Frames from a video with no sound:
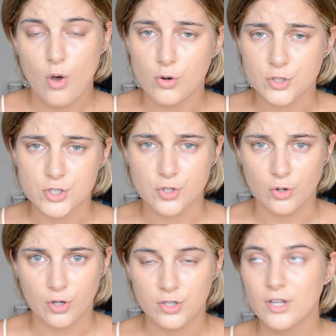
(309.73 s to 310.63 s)
Or should,
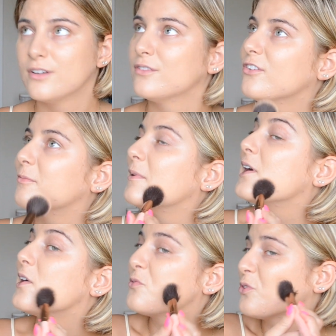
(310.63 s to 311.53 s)
for my
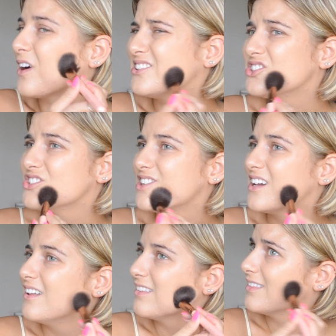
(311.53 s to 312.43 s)
French
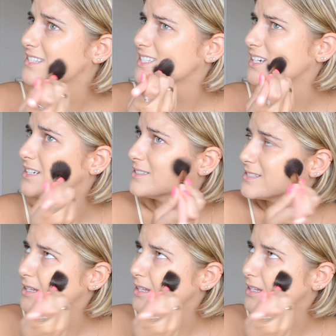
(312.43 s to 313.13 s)
listeners.